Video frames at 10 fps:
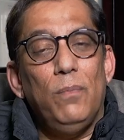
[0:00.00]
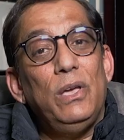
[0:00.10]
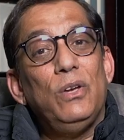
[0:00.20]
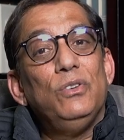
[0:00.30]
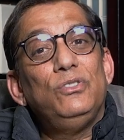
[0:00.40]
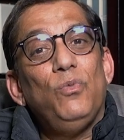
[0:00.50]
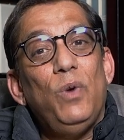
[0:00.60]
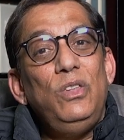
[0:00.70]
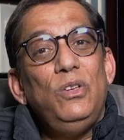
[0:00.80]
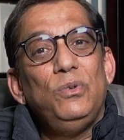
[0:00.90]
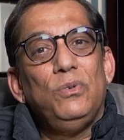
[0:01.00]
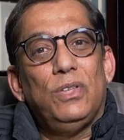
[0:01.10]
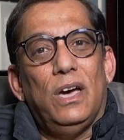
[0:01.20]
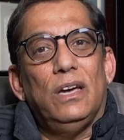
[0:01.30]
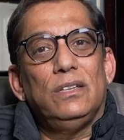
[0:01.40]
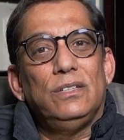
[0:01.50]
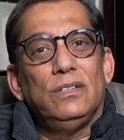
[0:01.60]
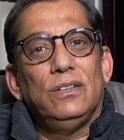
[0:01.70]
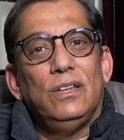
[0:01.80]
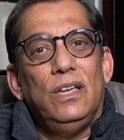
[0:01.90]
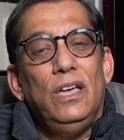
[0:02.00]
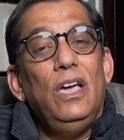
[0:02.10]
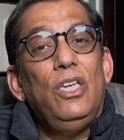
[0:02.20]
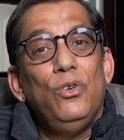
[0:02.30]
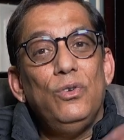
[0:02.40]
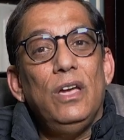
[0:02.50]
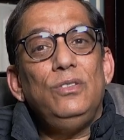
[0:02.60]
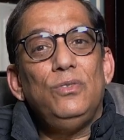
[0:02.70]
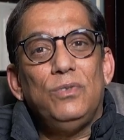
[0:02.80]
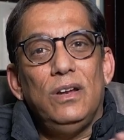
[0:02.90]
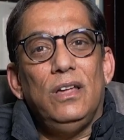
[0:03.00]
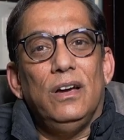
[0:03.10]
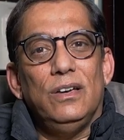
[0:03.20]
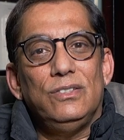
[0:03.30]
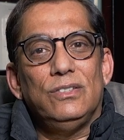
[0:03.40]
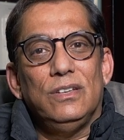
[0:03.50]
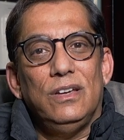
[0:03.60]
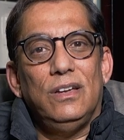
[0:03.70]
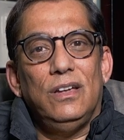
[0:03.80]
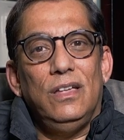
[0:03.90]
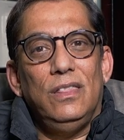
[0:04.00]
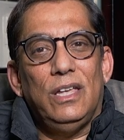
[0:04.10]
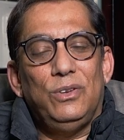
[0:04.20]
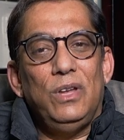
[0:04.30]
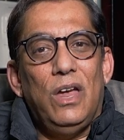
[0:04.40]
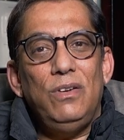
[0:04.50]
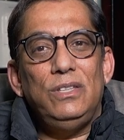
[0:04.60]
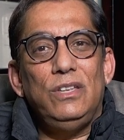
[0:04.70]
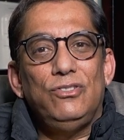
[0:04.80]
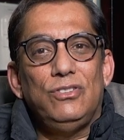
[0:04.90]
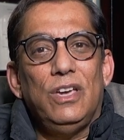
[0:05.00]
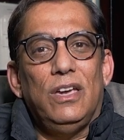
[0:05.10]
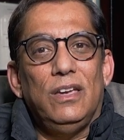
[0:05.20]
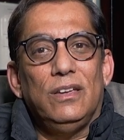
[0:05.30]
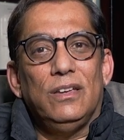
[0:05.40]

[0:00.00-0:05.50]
Because when you do that, you're going to realize that on Heritage Day,